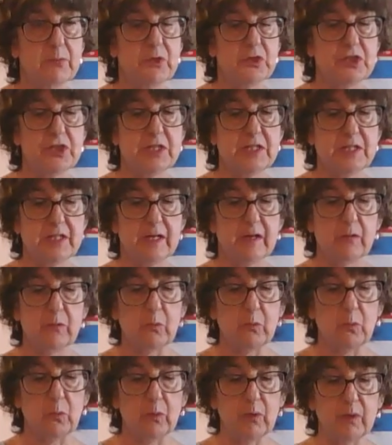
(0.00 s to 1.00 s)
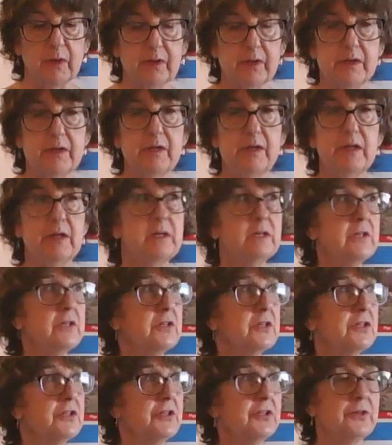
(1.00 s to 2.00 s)
it down. 1,
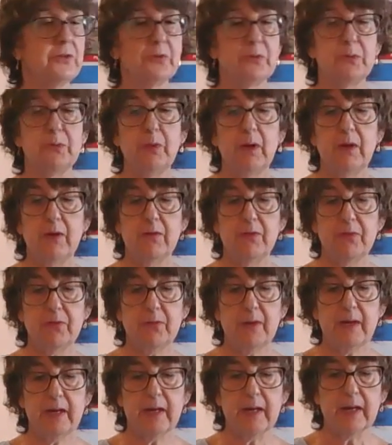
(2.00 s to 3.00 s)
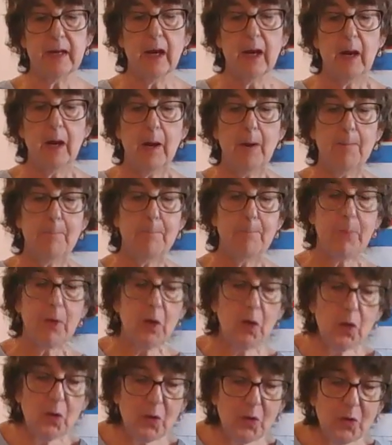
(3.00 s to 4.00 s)
2, 3.
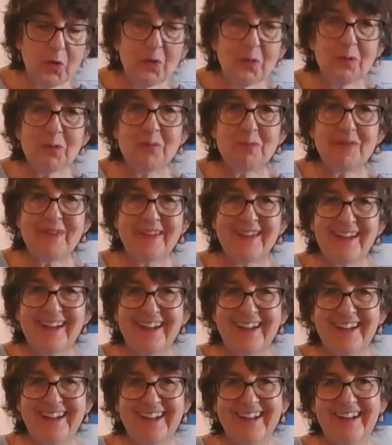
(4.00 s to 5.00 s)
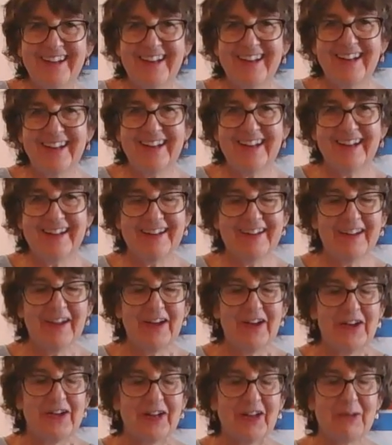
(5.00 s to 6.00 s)
Boom! Yay!
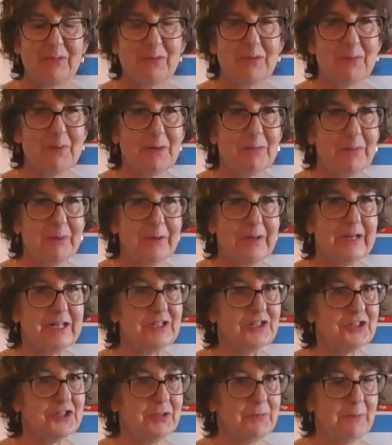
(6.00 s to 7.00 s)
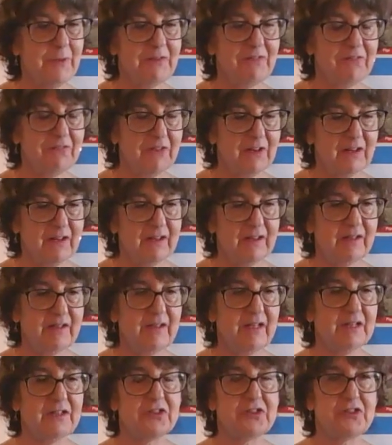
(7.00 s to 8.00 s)
Okay, remember, it should be fun,
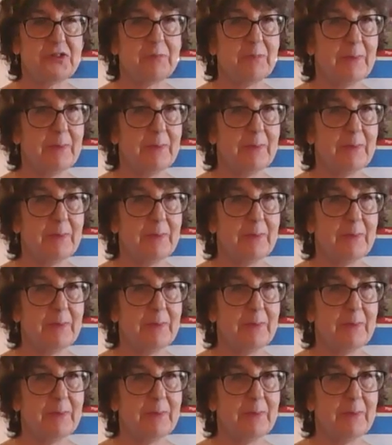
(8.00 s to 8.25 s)
it should be